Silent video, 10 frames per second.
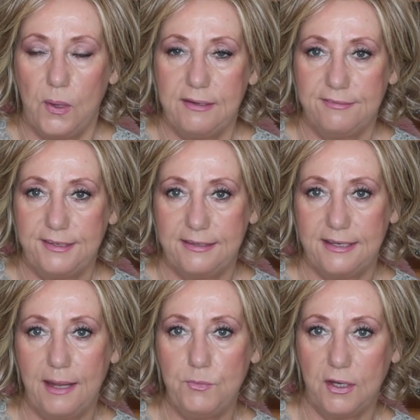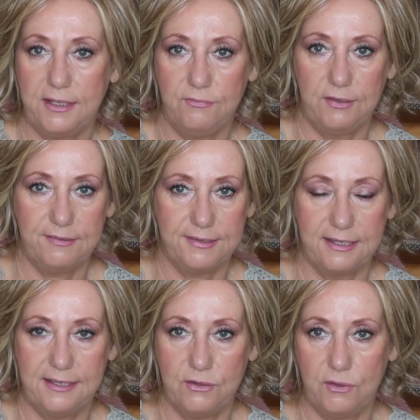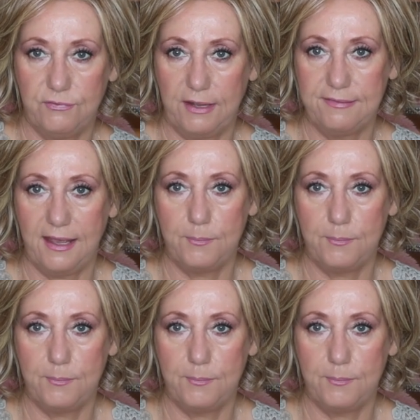understand that I'm not giving skincare advice.